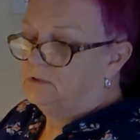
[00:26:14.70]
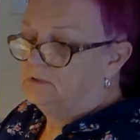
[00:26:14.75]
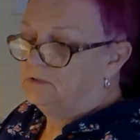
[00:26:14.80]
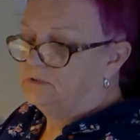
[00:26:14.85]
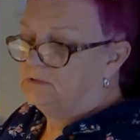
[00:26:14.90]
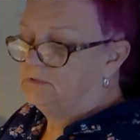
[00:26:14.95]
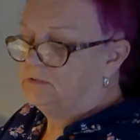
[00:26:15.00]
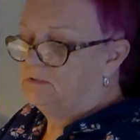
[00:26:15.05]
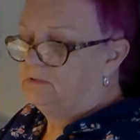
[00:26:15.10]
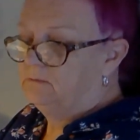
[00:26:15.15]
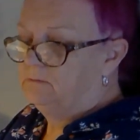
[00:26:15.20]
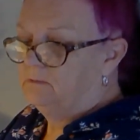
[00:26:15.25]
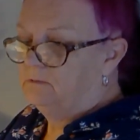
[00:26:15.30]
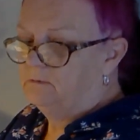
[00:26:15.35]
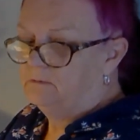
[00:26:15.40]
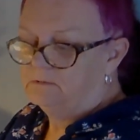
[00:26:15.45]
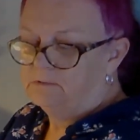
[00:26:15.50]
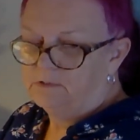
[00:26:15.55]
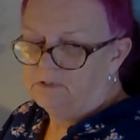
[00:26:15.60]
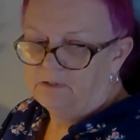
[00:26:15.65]
that, oh
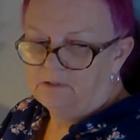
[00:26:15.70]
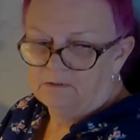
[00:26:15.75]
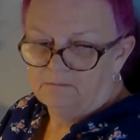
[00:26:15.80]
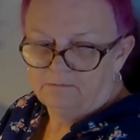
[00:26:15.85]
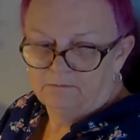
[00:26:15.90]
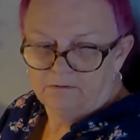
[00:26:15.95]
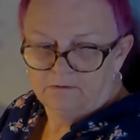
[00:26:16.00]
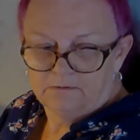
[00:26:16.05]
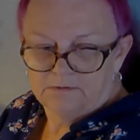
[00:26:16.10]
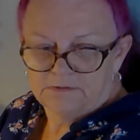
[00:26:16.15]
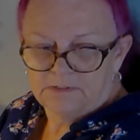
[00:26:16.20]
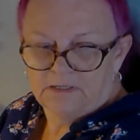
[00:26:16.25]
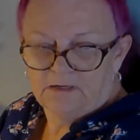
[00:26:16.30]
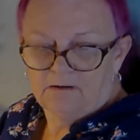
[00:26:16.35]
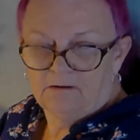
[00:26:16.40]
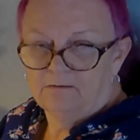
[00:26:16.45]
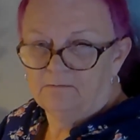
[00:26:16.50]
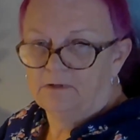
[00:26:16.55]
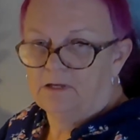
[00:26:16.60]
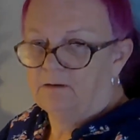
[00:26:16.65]
dear, sound
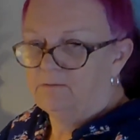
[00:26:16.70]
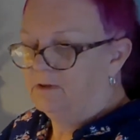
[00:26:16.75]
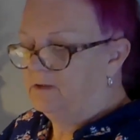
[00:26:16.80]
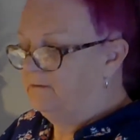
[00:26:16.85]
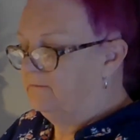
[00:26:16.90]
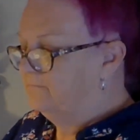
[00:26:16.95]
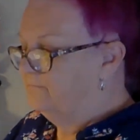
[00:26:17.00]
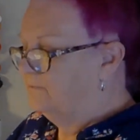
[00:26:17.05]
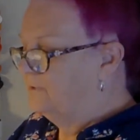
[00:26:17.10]
like I'm coming out